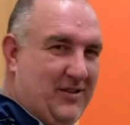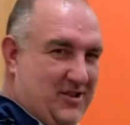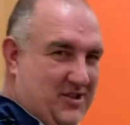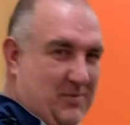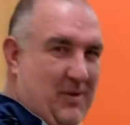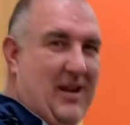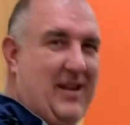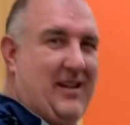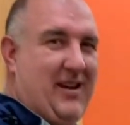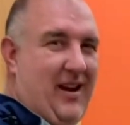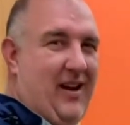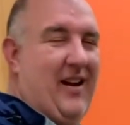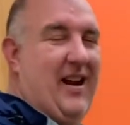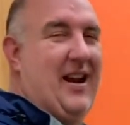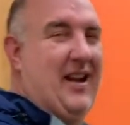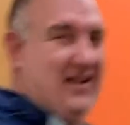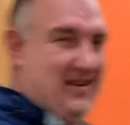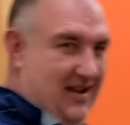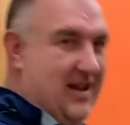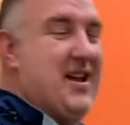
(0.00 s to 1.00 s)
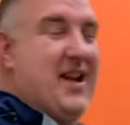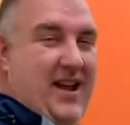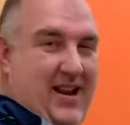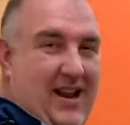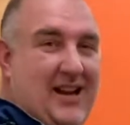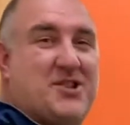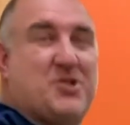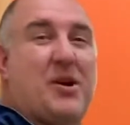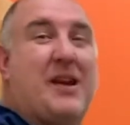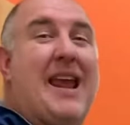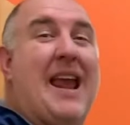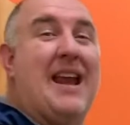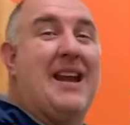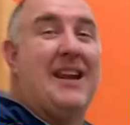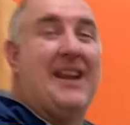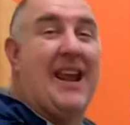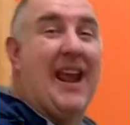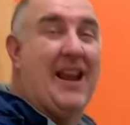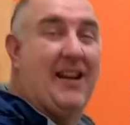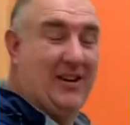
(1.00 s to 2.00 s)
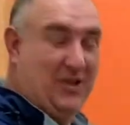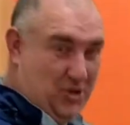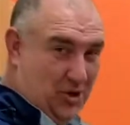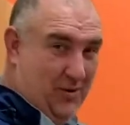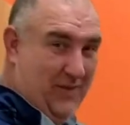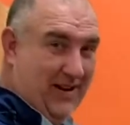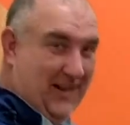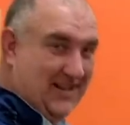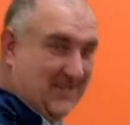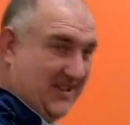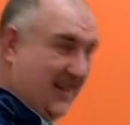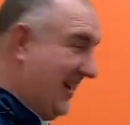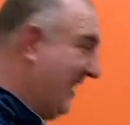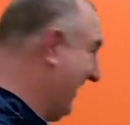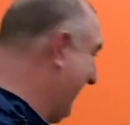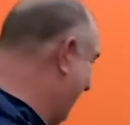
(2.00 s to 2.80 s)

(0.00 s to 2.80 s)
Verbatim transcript: All right, yes sir. an extra candy cane that you don't want to see.